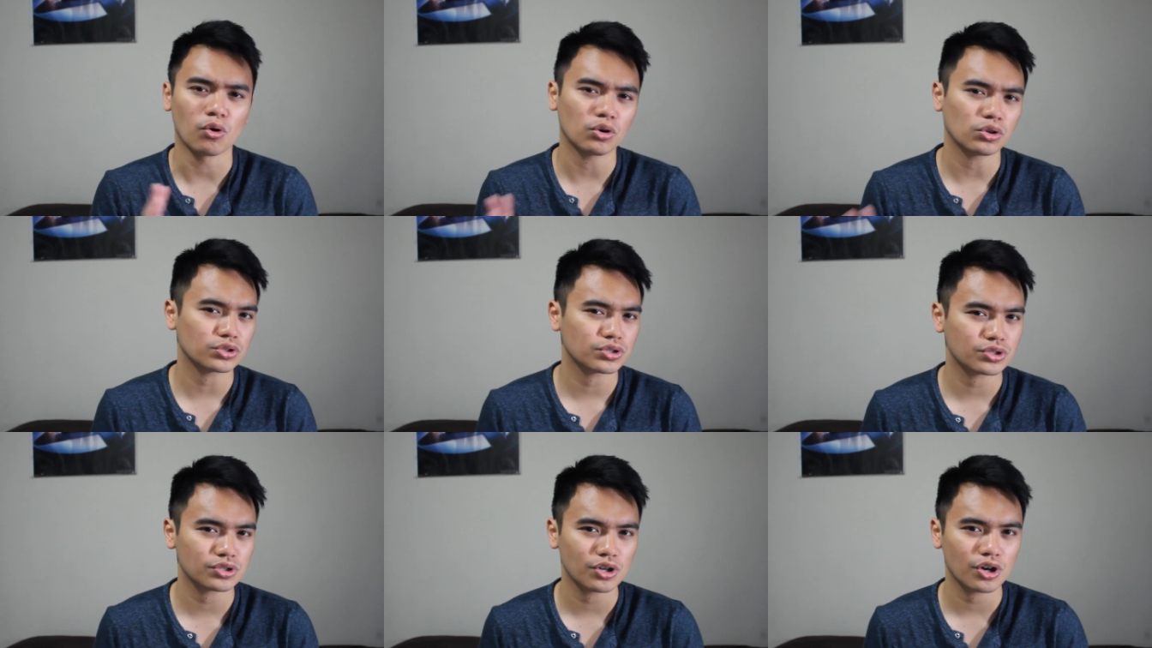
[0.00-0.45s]

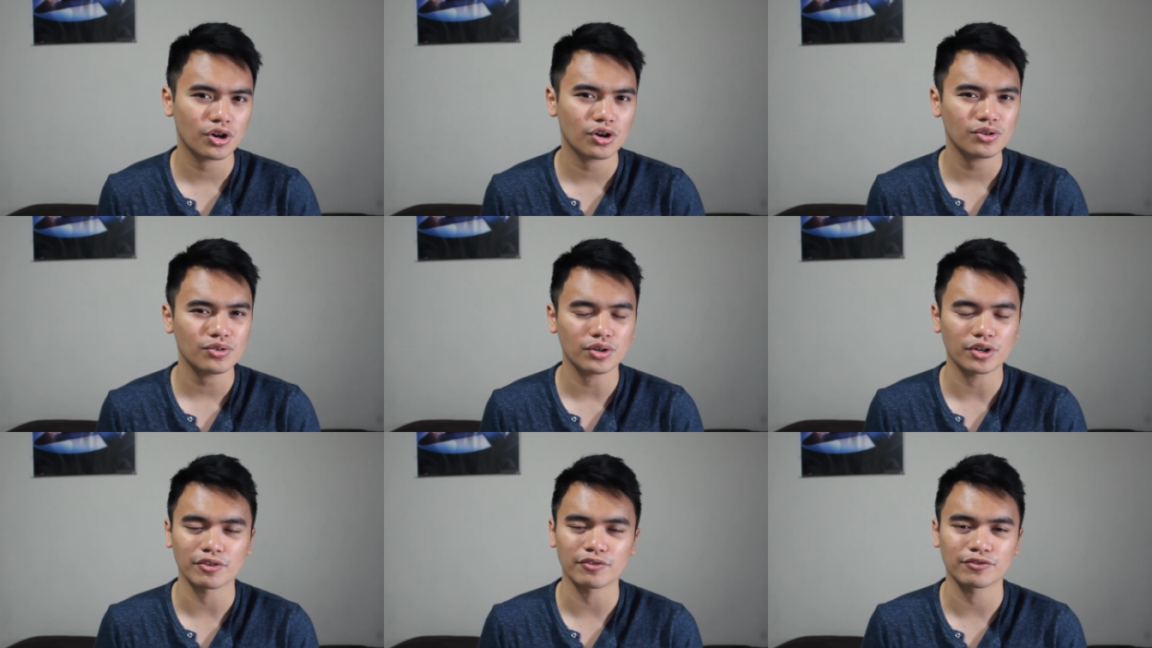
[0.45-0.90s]

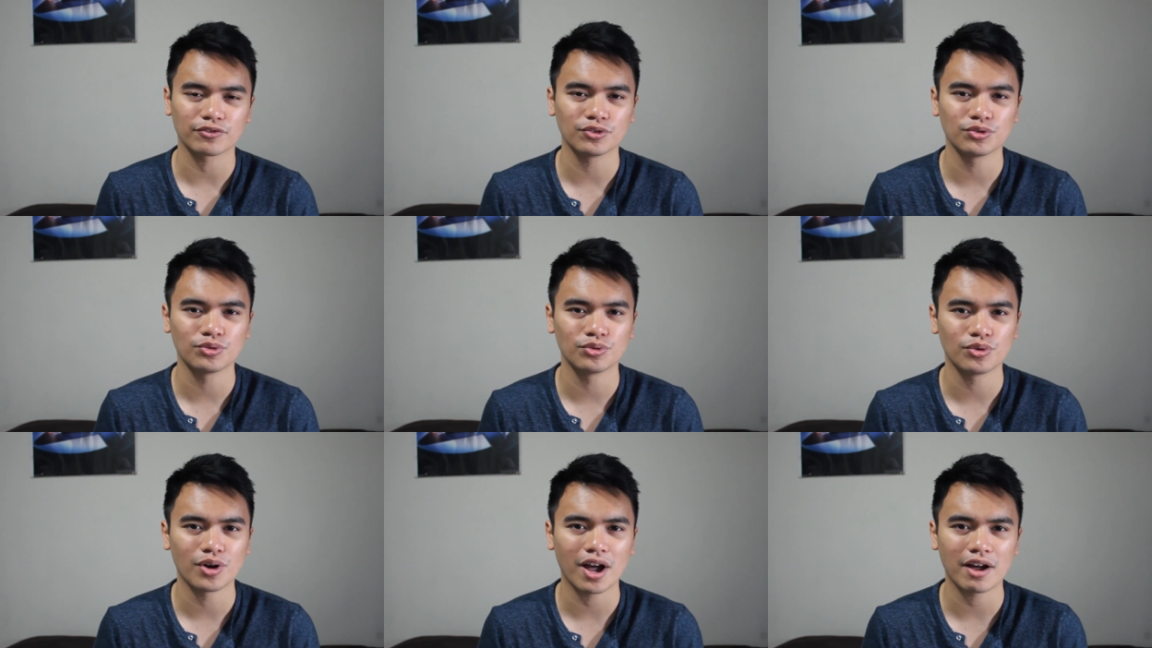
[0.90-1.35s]
Also, if
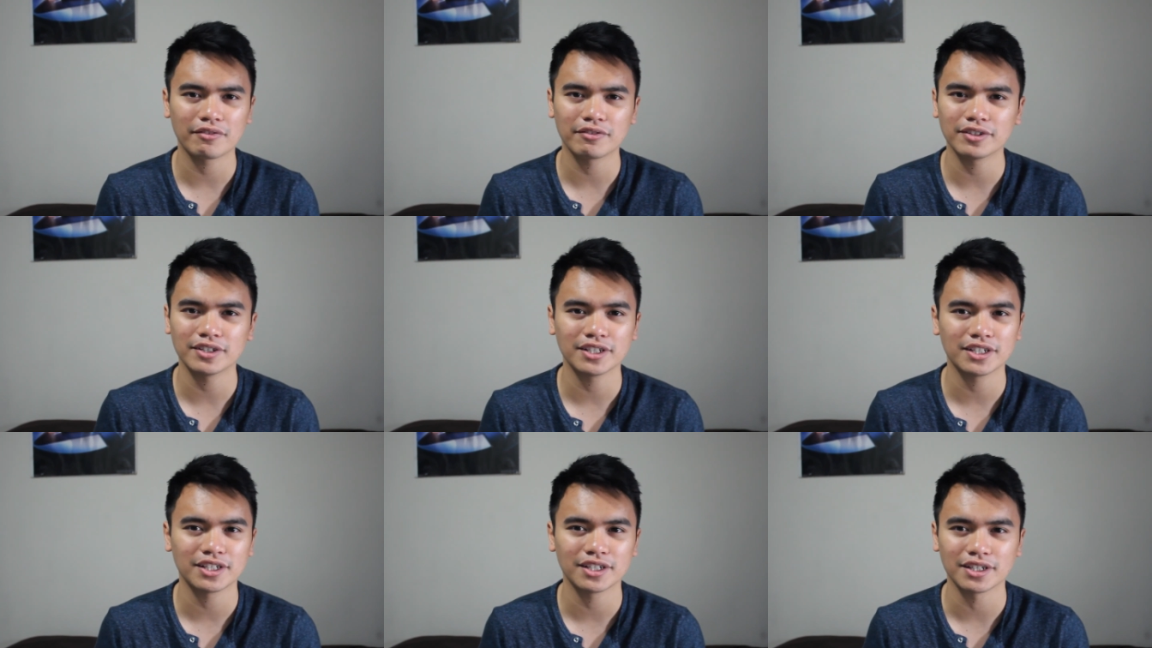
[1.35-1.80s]
you have
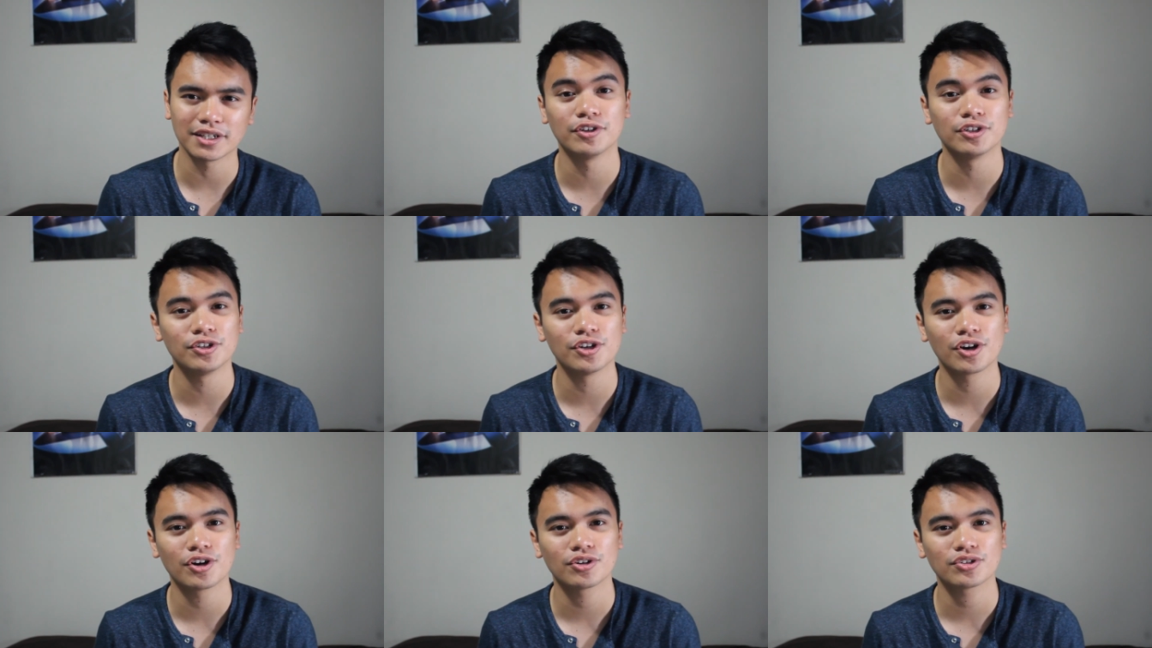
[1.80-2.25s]
any
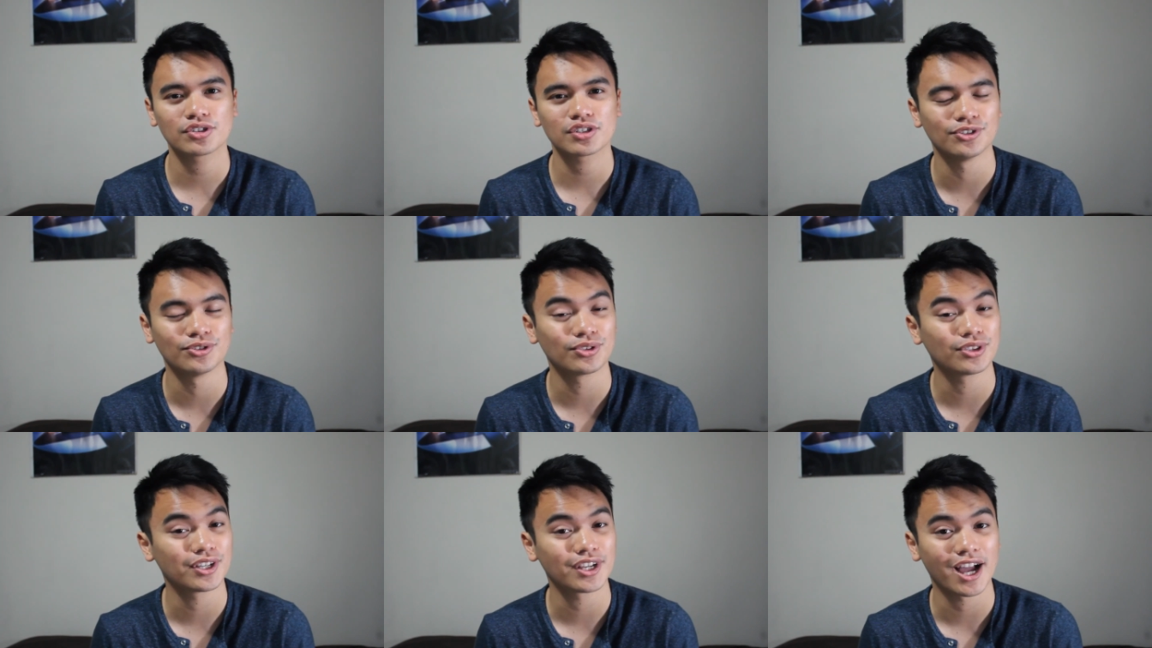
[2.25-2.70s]
videos
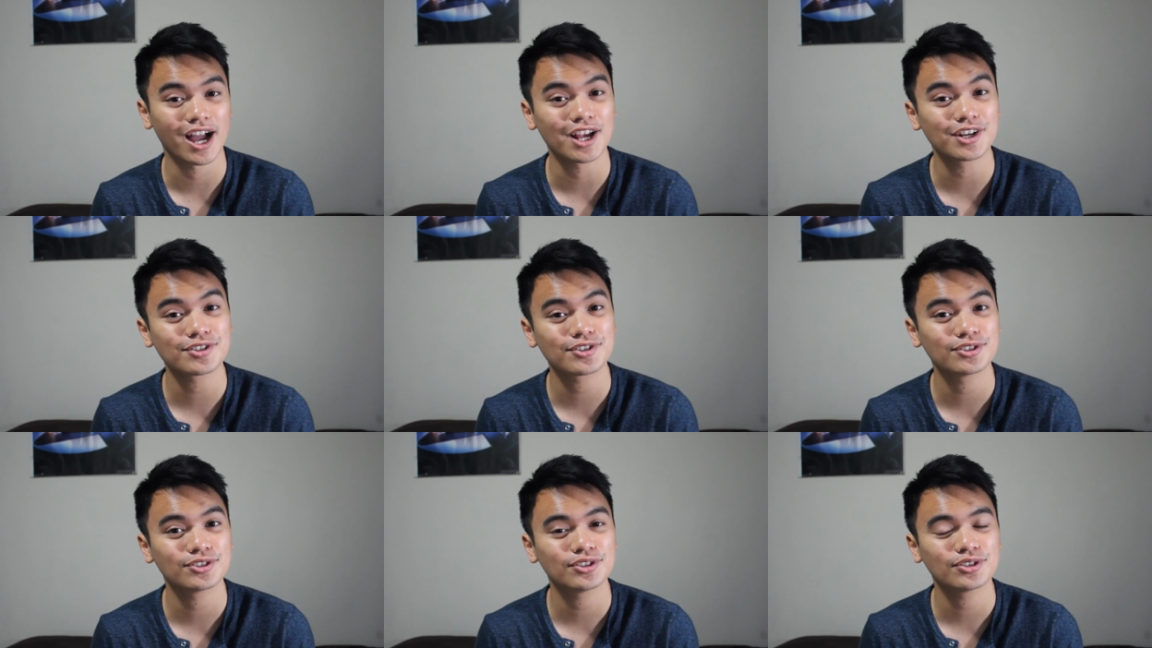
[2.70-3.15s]
you think I
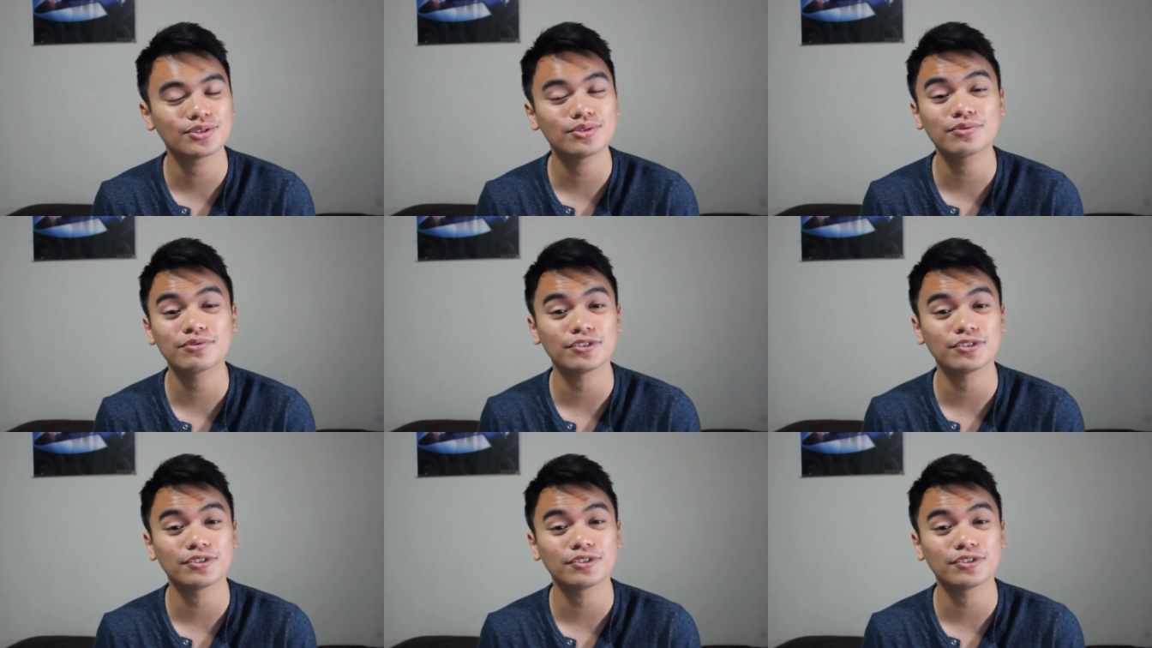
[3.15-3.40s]
should do,